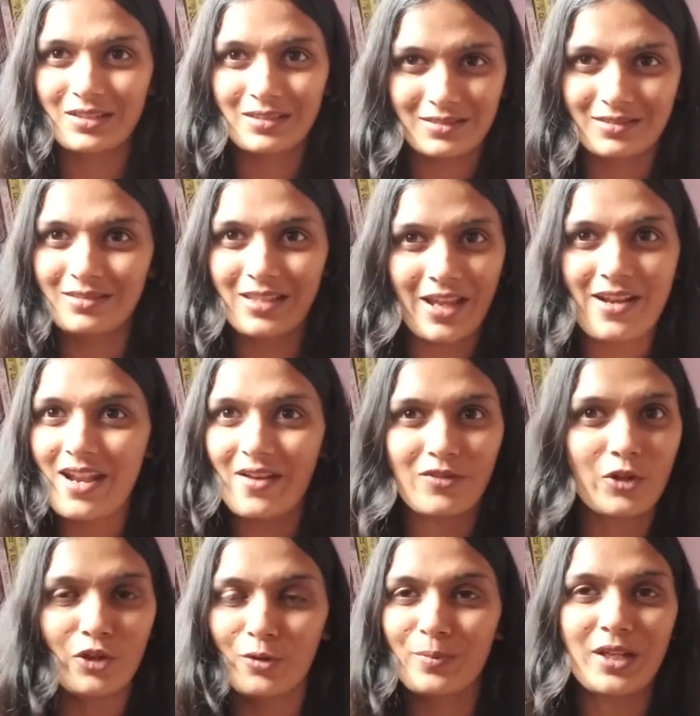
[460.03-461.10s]
they're never
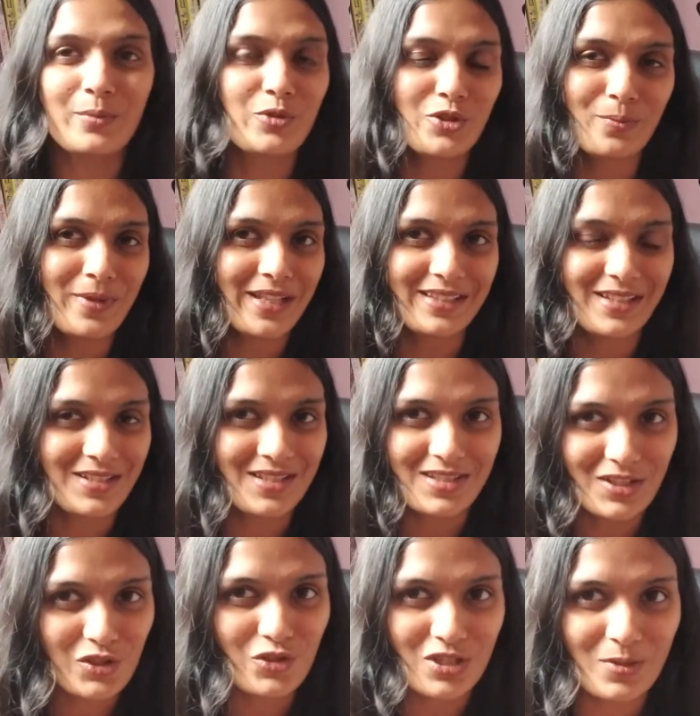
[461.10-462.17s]
going to be able to make their
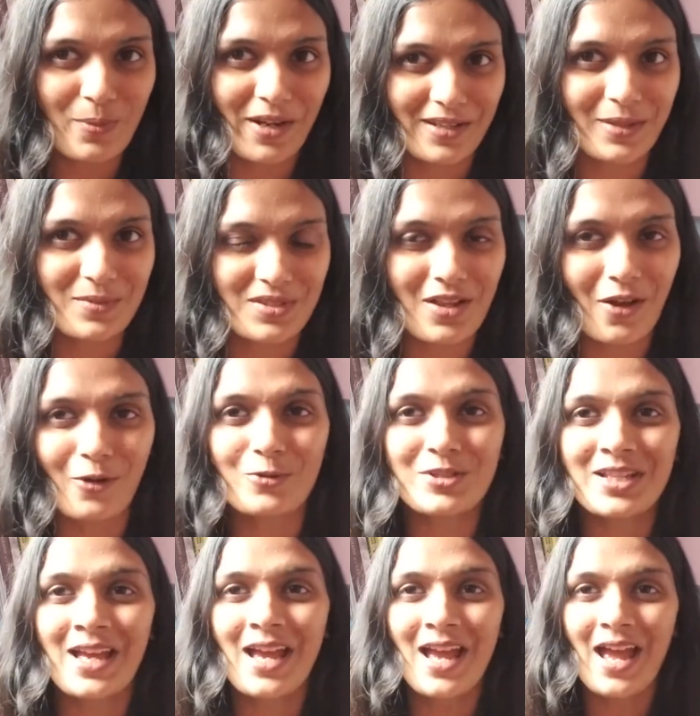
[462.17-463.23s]
decisions by themselves.